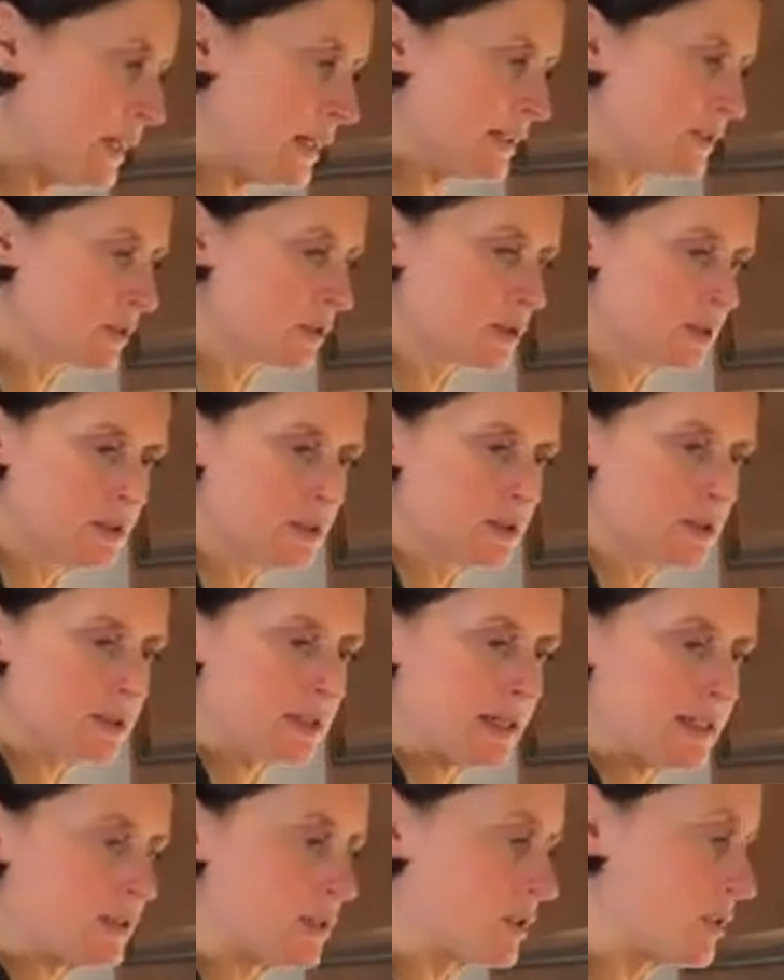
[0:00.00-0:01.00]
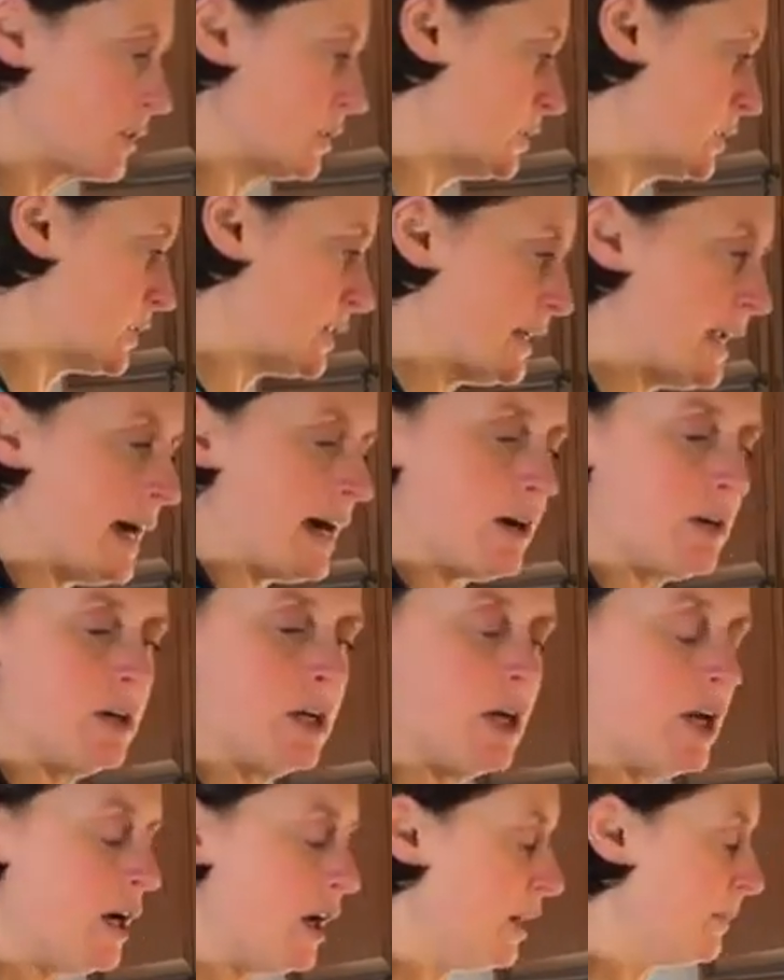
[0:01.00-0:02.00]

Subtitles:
So that's good, that's good. Now,